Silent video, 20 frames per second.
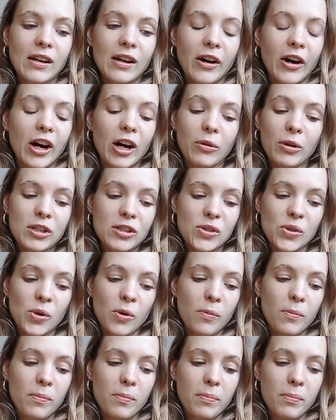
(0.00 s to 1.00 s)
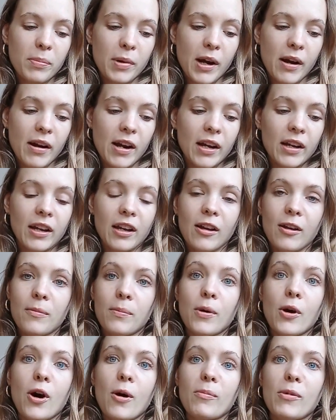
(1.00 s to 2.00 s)
I always thought Barack
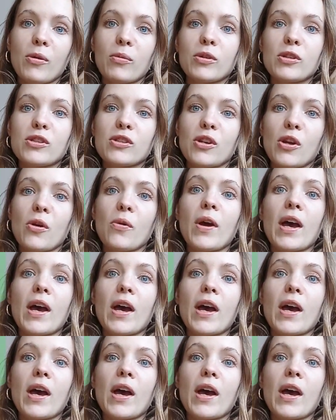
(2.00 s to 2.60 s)
Obama was so